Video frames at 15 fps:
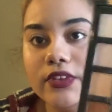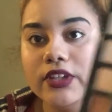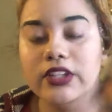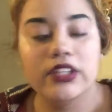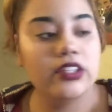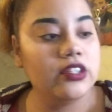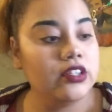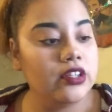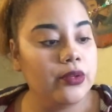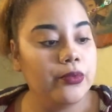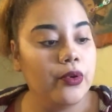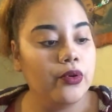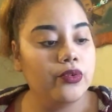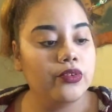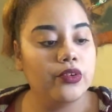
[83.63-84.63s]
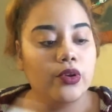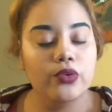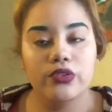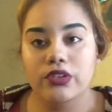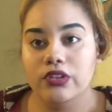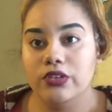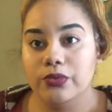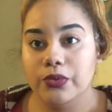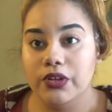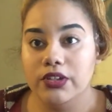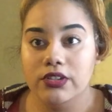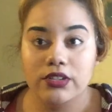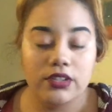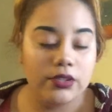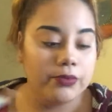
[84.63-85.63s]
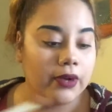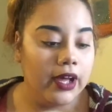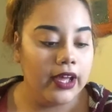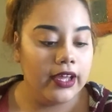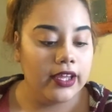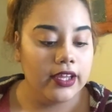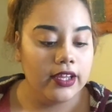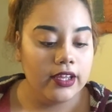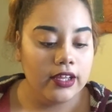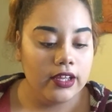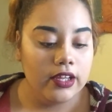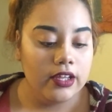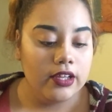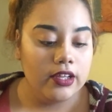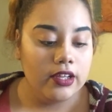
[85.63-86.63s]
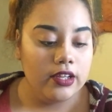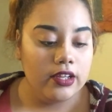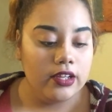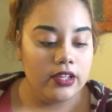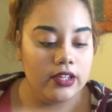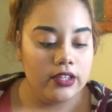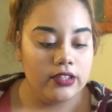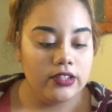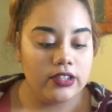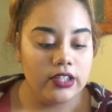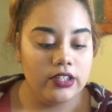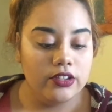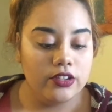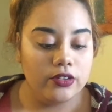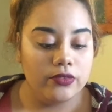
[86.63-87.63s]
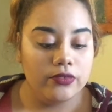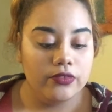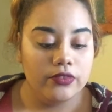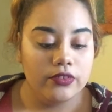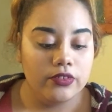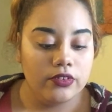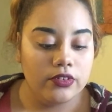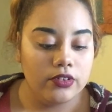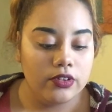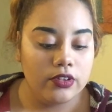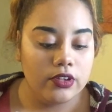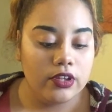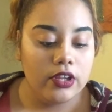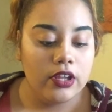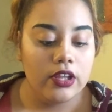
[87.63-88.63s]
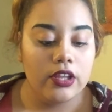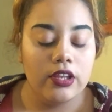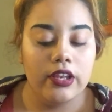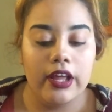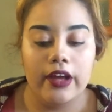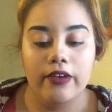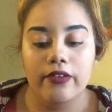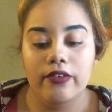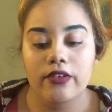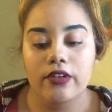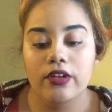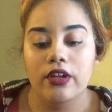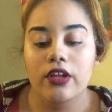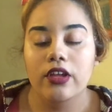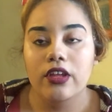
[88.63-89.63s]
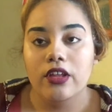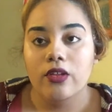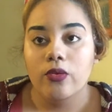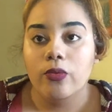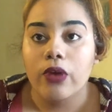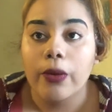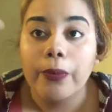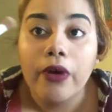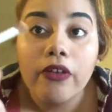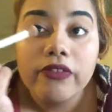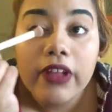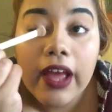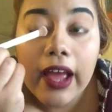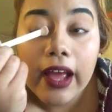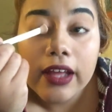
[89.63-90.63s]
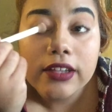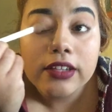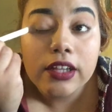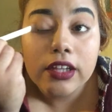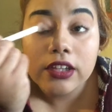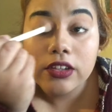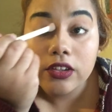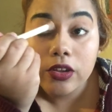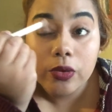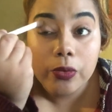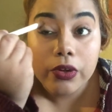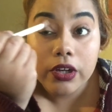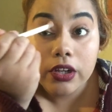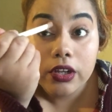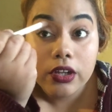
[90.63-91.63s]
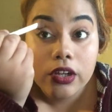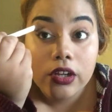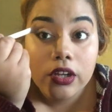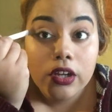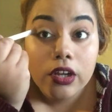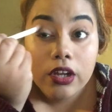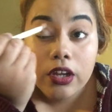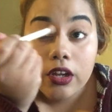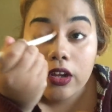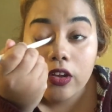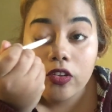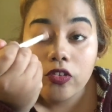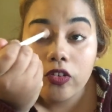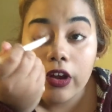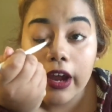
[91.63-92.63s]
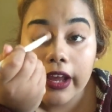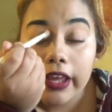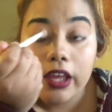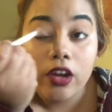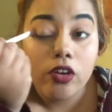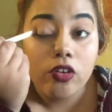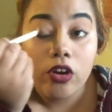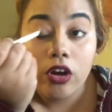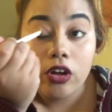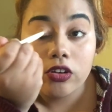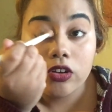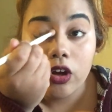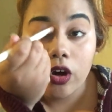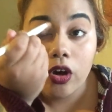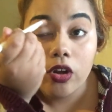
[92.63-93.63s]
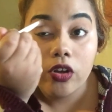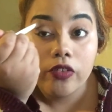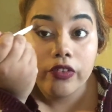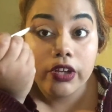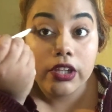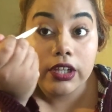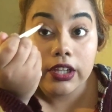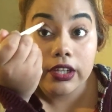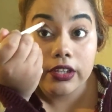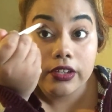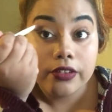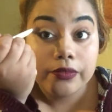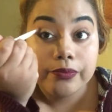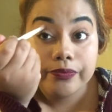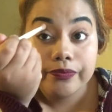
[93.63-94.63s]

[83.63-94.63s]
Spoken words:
because it's the most closest one to my skin tone. Now, wipe off the excess. You wanna drag it across all over your lid,